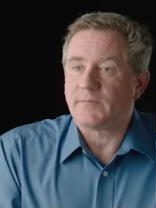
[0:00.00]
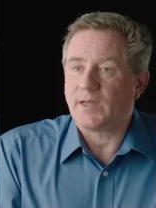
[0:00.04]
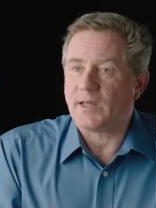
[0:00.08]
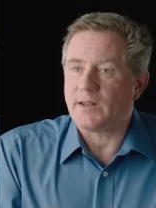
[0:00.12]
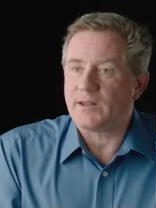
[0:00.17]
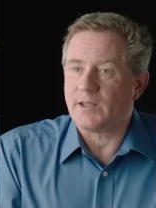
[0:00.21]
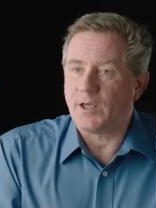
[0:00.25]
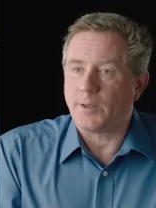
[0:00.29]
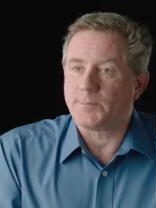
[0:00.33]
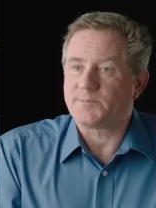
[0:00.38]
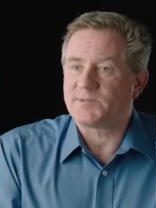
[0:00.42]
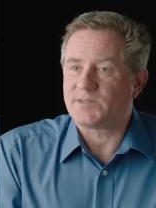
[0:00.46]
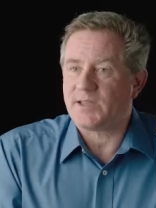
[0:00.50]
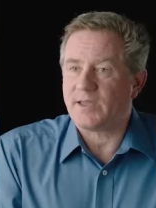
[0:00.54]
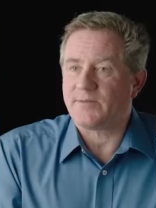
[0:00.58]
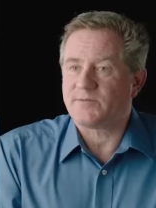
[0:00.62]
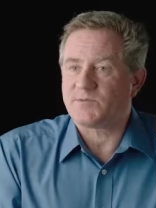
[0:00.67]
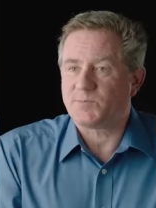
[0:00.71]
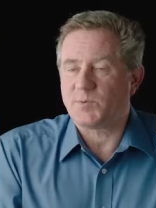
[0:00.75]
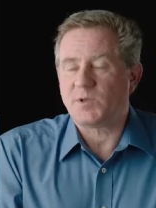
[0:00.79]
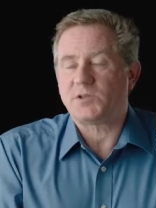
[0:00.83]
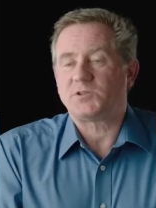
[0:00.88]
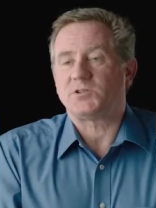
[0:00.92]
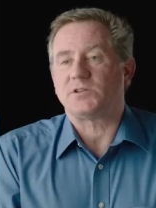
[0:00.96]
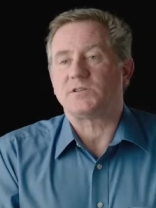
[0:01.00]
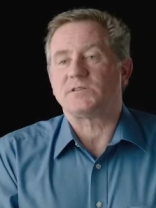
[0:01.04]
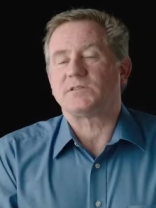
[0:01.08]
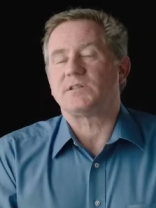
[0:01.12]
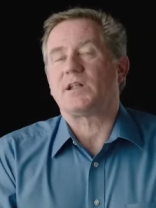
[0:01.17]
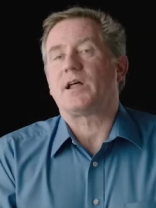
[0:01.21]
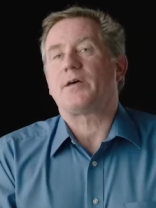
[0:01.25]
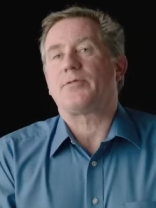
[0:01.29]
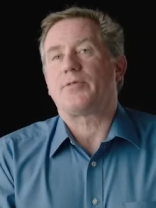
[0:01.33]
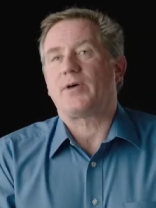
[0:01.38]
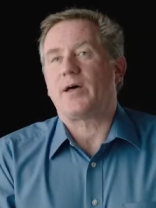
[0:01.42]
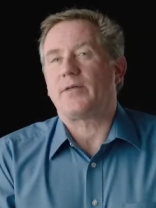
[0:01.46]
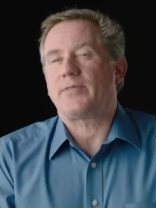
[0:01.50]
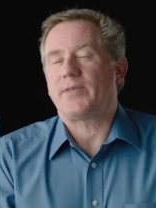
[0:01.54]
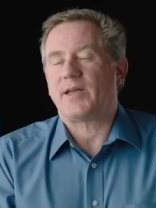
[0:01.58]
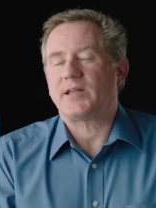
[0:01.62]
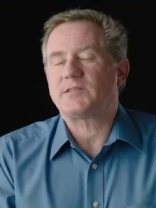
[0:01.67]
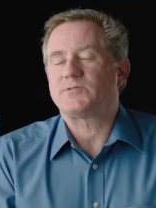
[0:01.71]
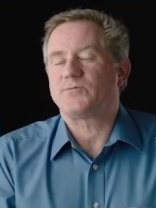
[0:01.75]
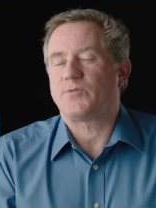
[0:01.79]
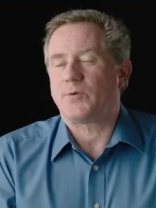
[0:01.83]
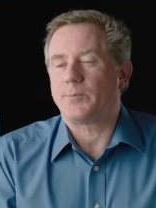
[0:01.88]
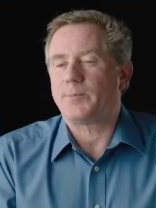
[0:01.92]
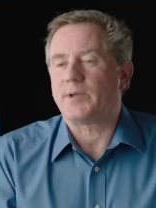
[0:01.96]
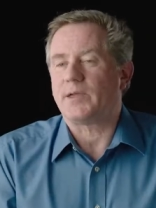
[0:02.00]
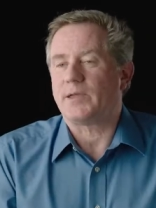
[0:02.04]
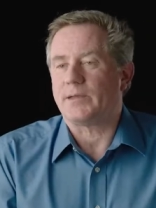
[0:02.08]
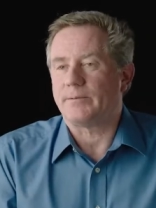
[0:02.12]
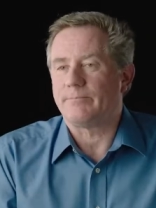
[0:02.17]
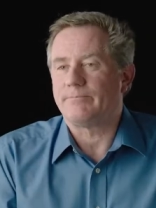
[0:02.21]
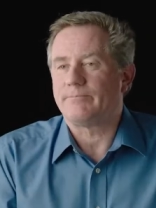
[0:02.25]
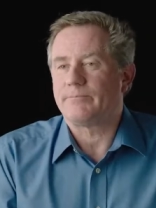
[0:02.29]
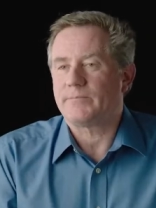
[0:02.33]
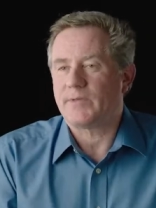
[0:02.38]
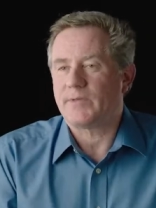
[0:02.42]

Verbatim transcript: and help save species, and I thought that's for me.